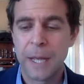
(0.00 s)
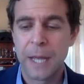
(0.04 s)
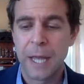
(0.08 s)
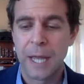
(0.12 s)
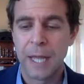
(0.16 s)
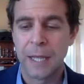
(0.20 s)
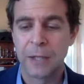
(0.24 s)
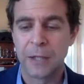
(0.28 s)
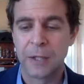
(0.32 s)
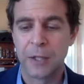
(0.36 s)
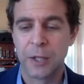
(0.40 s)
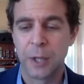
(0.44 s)

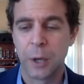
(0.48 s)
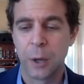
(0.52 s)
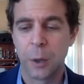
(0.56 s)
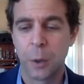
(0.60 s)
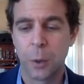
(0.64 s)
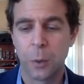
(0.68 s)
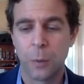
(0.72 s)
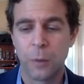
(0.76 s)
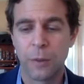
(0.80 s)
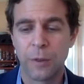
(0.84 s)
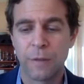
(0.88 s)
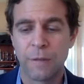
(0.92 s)
And
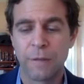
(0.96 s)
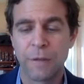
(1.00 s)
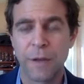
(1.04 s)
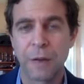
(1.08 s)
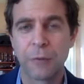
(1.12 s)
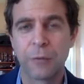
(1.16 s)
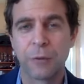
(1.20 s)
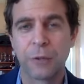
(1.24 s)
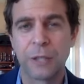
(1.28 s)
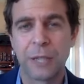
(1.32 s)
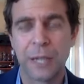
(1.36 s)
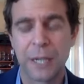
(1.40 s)
so the
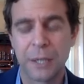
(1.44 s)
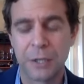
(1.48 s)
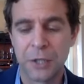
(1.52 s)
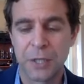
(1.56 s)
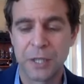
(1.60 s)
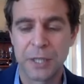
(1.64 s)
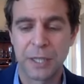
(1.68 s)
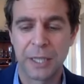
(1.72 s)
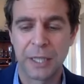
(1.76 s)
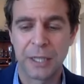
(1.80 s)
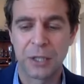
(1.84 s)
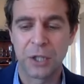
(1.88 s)
federal
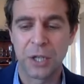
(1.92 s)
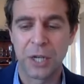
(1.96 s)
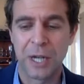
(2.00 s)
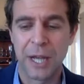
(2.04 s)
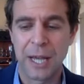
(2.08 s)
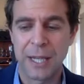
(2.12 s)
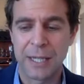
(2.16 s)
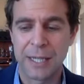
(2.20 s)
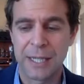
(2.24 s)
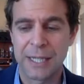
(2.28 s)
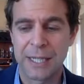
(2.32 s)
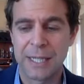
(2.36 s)
legislation
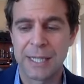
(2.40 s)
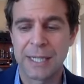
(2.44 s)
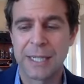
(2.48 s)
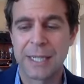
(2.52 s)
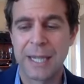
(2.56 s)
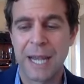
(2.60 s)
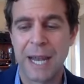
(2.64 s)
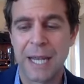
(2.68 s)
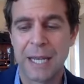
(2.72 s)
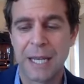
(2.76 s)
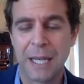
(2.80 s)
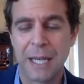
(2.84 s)
has
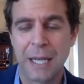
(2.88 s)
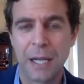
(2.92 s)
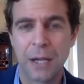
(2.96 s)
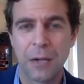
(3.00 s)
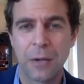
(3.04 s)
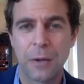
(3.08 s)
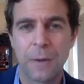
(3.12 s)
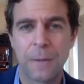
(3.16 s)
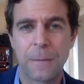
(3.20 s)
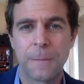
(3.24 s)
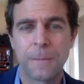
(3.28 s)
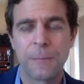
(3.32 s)
extended
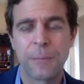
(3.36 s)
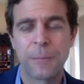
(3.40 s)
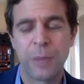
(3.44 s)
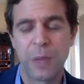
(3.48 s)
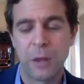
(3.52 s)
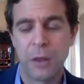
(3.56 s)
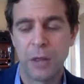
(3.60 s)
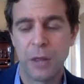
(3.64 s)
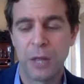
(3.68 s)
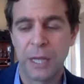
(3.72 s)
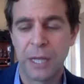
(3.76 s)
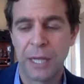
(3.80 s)

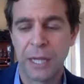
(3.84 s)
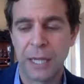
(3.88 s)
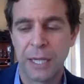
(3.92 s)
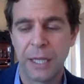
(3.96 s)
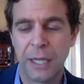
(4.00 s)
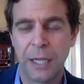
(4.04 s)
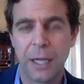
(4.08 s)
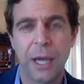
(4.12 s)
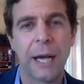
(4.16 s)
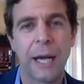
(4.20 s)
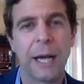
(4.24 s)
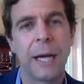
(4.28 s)

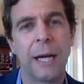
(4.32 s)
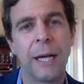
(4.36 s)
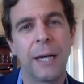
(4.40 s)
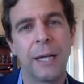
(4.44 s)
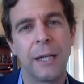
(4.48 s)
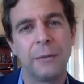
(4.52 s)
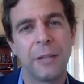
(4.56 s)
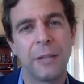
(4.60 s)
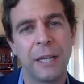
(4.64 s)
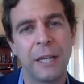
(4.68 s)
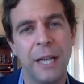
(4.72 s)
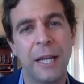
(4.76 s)
the
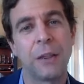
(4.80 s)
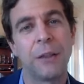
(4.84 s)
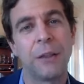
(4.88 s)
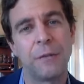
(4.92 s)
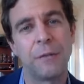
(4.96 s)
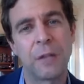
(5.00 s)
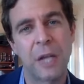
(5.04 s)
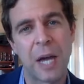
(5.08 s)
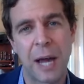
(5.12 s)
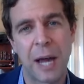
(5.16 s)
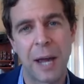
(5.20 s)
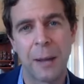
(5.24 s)
uh, length
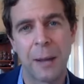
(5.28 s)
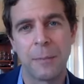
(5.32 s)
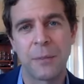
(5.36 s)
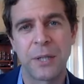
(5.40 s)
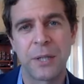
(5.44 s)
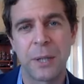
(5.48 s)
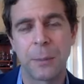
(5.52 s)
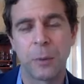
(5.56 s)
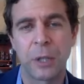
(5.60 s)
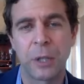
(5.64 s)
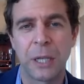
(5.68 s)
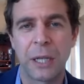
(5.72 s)
of time
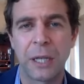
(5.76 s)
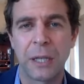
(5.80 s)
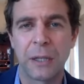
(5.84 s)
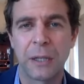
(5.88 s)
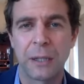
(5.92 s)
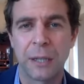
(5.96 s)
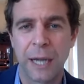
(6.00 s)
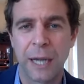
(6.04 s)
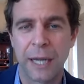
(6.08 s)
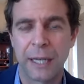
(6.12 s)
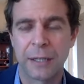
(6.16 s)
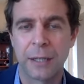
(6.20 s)
someone can
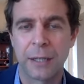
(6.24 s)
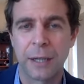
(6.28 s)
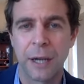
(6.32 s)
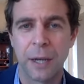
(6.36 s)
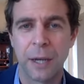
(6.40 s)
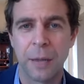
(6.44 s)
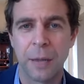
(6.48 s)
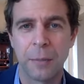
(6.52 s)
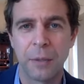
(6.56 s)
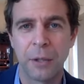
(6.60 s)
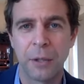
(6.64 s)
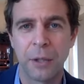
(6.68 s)
collect
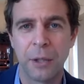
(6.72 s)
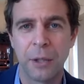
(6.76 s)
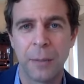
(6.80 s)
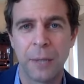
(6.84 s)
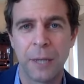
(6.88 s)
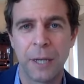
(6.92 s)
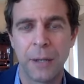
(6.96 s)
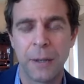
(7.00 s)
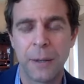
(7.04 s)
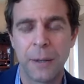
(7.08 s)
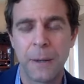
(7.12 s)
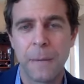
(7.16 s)

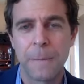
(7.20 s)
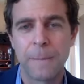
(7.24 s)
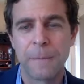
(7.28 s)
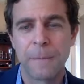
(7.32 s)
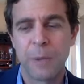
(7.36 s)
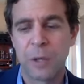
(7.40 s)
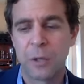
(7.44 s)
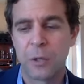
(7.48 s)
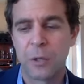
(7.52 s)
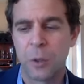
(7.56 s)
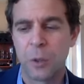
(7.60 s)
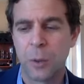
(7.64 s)
unemployment
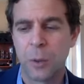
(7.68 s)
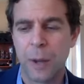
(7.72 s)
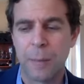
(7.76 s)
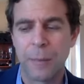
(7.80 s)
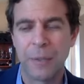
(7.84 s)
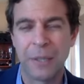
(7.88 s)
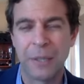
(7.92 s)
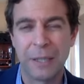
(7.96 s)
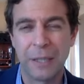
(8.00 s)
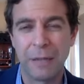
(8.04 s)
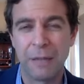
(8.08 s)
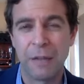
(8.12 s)
to, I
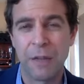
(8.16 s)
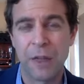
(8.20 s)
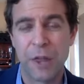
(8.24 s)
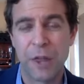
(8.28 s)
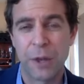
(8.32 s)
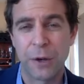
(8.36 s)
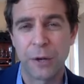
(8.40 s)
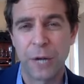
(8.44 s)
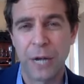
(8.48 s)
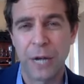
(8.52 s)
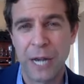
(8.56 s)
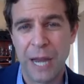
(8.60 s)
believe,
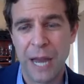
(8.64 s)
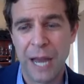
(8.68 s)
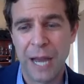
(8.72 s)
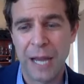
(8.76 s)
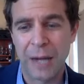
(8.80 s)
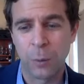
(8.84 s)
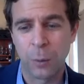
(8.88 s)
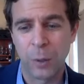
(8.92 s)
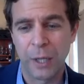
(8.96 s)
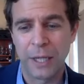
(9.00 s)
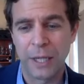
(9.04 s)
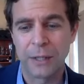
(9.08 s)

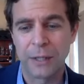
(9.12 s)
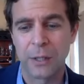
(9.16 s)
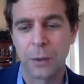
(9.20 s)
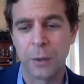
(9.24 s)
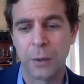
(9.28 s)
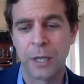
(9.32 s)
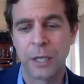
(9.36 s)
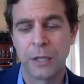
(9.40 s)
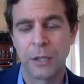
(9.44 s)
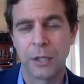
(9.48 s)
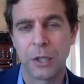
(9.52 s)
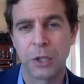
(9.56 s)
39 weeks,
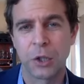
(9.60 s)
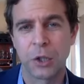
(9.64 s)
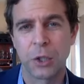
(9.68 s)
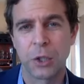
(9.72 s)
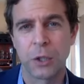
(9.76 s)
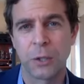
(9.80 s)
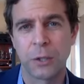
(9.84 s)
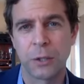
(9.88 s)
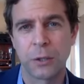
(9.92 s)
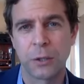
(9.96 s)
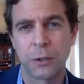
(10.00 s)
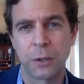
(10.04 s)
so an
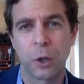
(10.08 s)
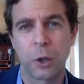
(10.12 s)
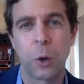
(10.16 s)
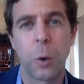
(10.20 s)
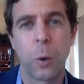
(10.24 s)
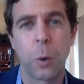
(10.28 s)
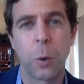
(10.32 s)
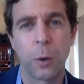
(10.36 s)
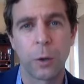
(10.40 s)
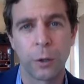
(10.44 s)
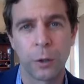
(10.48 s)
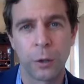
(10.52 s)
additional
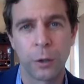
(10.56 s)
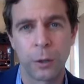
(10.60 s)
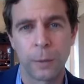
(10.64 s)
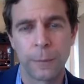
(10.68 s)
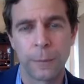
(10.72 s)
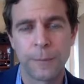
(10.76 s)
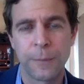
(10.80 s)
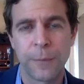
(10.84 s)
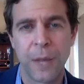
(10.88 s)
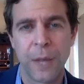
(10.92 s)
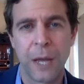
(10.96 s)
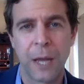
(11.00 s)
quarter
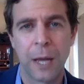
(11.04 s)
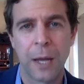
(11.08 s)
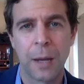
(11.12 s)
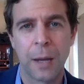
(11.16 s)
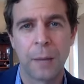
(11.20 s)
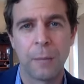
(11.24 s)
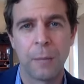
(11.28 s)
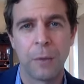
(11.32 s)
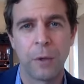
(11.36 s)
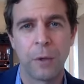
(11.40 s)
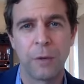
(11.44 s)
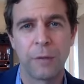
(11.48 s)

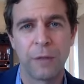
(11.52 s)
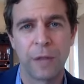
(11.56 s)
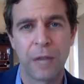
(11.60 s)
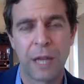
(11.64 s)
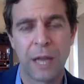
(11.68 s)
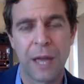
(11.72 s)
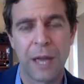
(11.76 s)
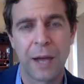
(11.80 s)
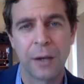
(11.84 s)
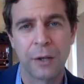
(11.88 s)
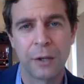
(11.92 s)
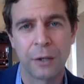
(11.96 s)
um, of the
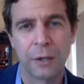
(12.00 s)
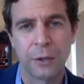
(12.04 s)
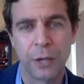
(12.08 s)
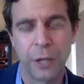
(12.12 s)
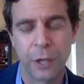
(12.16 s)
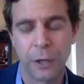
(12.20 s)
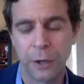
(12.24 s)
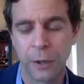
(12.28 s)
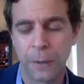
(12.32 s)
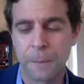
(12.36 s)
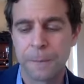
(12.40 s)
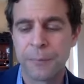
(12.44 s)
calendar
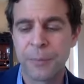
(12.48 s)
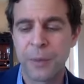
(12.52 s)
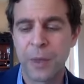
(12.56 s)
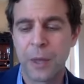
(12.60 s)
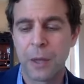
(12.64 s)
year.